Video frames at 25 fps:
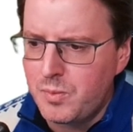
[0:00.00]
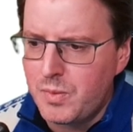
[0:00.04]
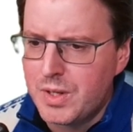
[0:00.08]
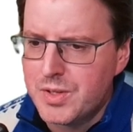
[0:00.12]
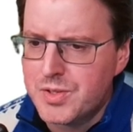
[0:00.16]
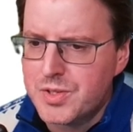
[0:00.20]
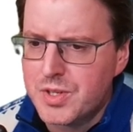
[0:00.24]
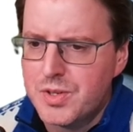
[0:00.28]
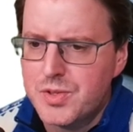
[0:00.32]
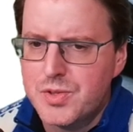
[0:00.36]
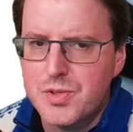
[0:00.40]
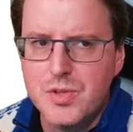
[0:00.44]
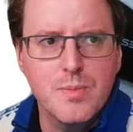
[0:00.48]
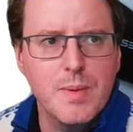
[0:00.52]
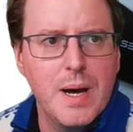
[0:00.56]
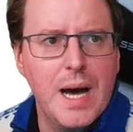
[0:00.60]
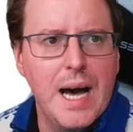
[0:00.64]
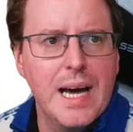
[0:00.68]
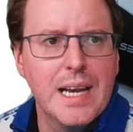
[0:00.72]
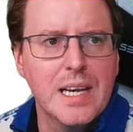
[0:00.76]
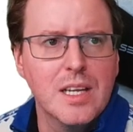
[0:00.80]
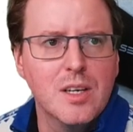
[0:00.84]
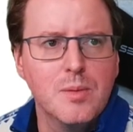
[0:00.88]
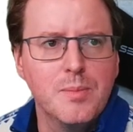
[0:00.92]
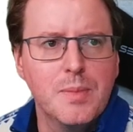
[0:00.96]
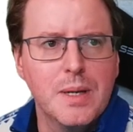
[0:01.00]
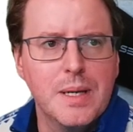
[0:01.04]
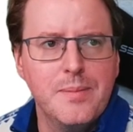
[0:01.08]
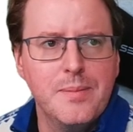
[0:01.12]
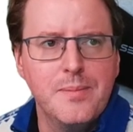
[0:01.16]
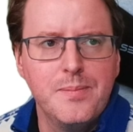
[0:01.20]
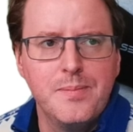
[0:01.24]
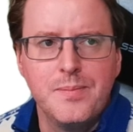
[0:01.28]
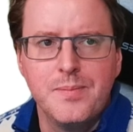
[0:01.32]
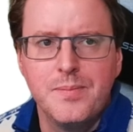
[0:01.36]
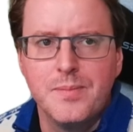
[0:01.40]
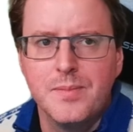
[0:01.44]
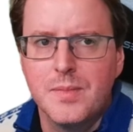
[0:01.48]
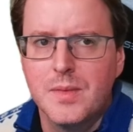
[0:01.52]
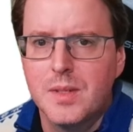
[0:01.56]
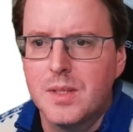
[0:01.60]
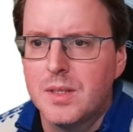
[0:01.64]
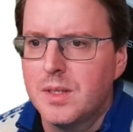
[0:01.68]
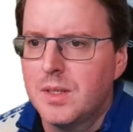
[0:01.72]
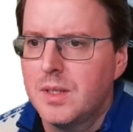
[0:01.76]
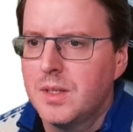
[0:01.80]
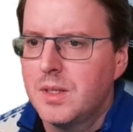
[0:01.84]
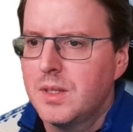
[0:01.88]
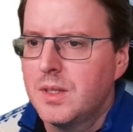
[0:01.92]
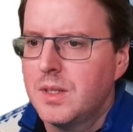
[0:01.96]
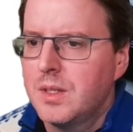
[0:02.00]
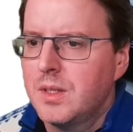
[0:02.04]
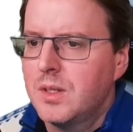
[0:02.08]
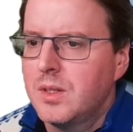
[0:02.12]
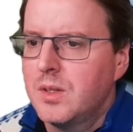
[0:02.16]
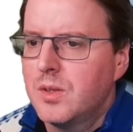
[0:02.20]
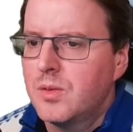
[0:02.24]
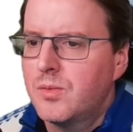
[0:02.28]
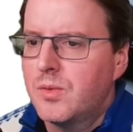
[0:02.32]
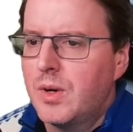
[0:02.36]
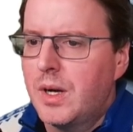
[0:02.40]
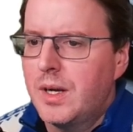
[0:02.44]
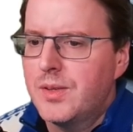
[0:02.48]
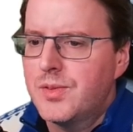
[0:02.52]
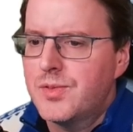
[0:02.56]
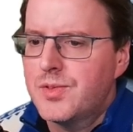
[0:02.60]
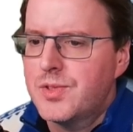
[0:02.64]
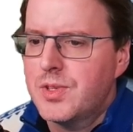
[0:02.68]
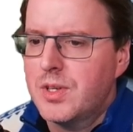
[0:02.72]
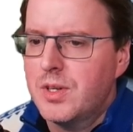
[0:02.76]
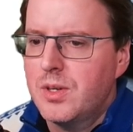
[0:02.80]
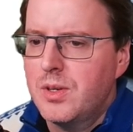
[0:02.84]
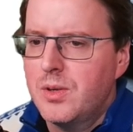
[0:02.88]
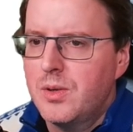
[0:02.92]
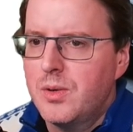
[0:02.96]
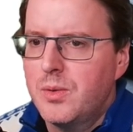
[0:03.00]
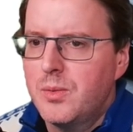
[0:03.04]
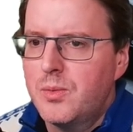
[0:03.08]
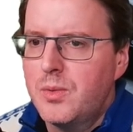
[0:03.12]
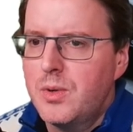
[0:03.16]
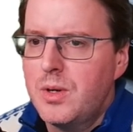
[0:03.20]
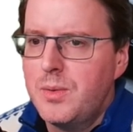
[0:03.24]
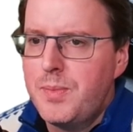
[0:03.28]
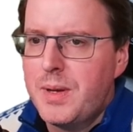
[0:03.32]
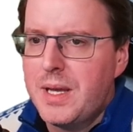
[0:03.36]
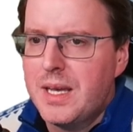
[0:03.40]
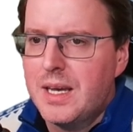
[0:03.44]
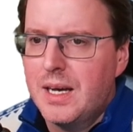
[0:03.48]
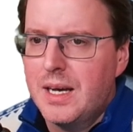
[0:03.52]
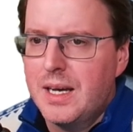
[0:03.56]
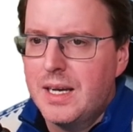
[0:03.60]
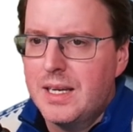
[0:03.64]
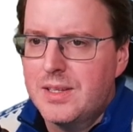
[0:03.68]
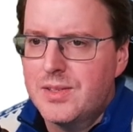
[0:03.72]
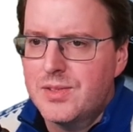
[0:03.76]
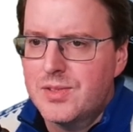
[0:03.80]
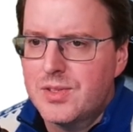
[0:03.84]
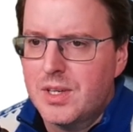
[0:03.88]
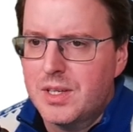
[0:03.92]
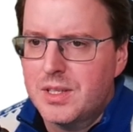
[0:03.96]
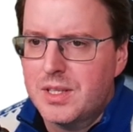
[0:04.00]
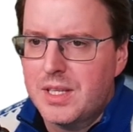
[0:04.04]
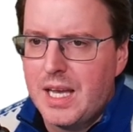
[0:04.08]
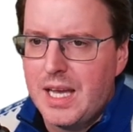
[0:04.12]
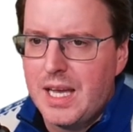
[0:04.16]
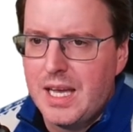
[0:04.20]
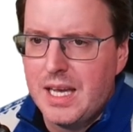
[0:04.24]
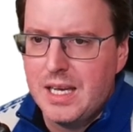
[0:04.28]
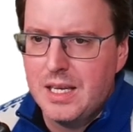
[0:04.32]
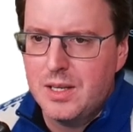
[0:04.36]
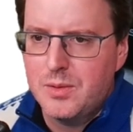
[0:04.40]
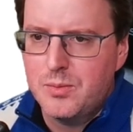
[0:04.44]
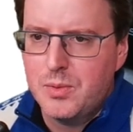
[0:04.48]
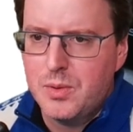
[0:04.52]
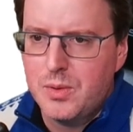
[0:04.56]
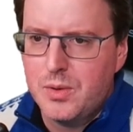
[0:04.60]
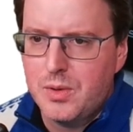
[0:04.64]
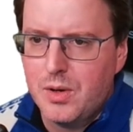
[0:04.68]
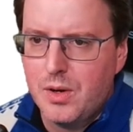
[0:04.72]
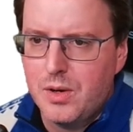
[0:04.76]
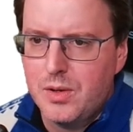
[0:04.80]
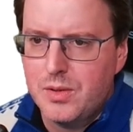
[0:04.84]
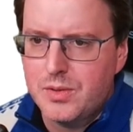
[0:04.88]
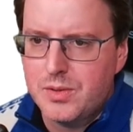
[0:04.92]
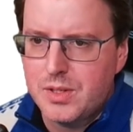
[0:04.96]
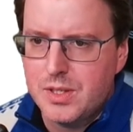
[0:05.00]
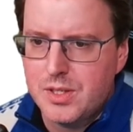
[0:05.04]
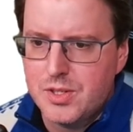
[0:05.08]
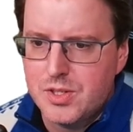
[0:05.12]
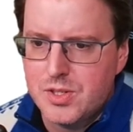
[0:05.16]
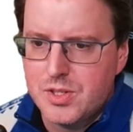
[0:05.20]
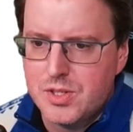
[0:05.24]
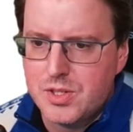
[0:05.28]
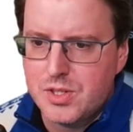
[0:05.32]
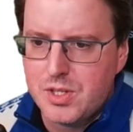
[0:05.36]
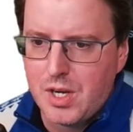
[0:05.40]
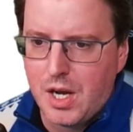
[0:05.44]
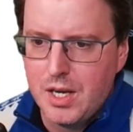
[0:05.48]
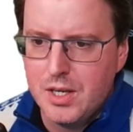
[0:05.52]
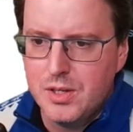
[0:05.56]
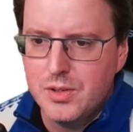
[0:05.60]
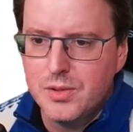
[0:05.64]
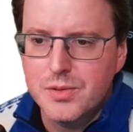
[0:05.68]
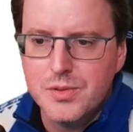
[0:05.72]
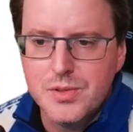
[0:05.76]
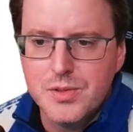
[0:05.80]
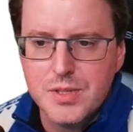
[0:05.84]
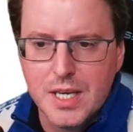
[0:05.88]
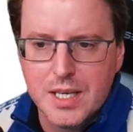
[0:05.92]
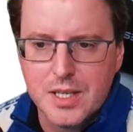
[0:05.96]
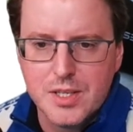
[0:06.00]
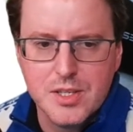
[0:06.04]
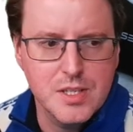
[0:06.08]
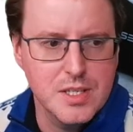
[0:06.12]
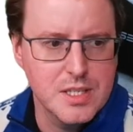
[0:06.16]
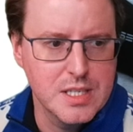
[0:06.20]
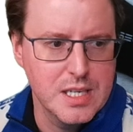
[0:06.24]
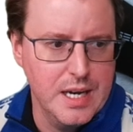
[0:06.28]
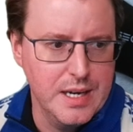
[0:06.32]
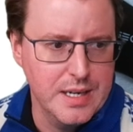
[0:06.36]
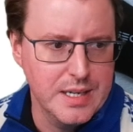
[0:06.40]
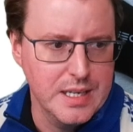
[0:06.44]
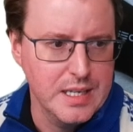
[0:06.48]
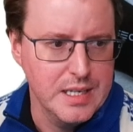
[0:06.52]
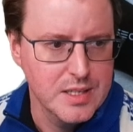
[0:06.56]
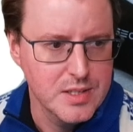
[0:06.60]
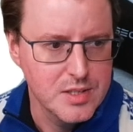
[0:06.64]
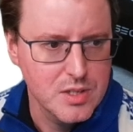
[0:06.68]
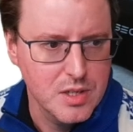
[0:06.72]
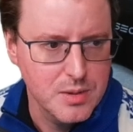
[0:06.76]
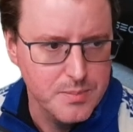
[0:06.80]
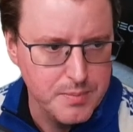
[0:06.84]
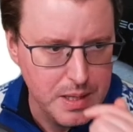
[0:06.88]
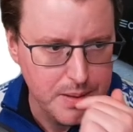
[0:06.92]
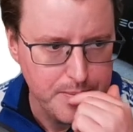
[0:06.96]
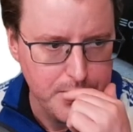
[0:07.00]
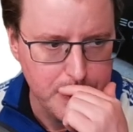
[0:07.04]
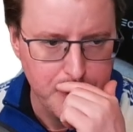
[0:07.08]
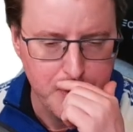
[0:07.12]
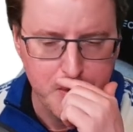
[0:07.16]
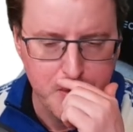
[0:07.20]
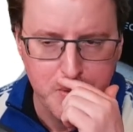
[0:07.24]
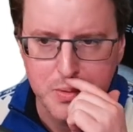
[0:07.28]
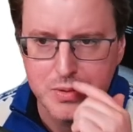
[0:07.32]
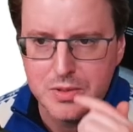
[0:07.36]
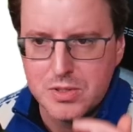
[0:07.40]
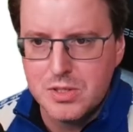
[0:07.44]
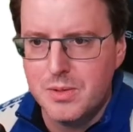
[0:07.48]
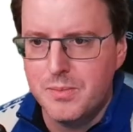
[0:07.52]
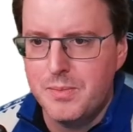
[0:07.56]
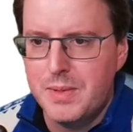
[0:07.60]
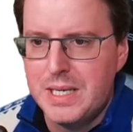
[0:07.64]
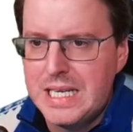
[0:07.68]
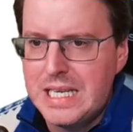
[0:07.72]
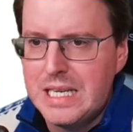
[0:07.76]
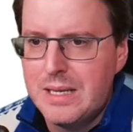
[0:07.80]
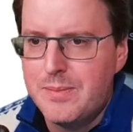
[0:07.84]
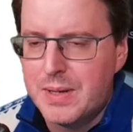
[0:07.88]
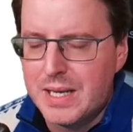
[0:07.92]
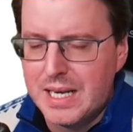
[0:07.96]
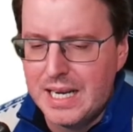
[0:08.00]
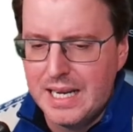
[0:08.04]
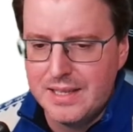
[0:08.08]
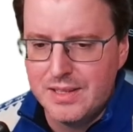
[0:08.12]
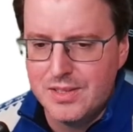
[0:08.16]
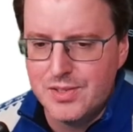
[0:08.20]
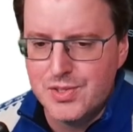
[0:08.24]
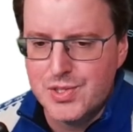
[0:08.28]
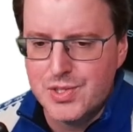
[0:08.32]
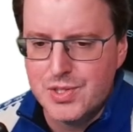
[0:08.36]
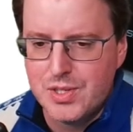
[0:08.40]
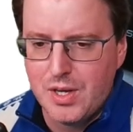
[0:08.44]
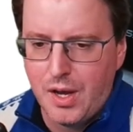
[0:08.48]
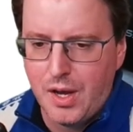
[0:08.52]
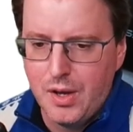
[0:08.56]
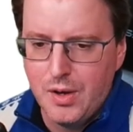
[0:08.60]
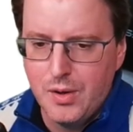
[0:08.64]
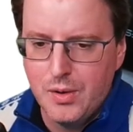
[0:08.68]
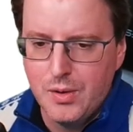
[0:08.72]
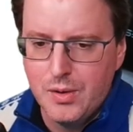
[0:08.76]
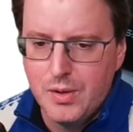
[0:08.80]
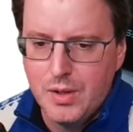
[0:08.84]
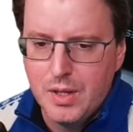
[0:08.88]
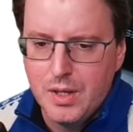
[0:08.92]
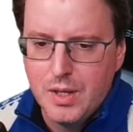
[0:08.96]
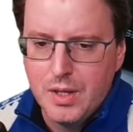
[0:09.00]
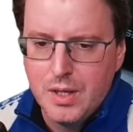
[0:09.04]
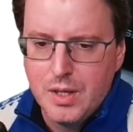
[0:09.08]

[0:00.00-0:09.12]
Let's go zoom out a little bit. Right, so we're up here inside the head. We've got the style section down here. So maybe we want to manipulate the style.